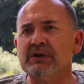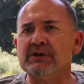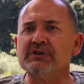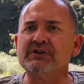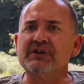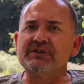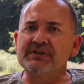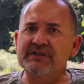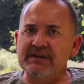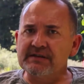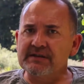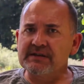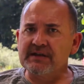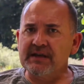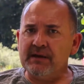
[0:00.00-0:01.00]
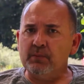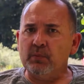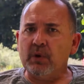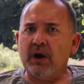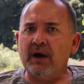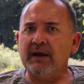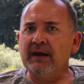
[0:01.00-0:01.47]
So since
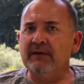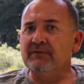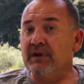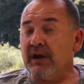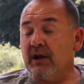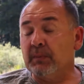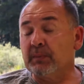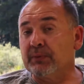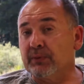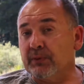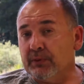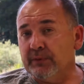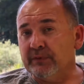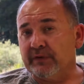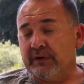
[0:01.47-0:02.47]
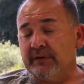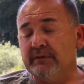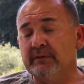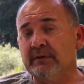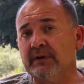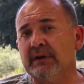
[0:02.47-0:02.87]
then I have now proven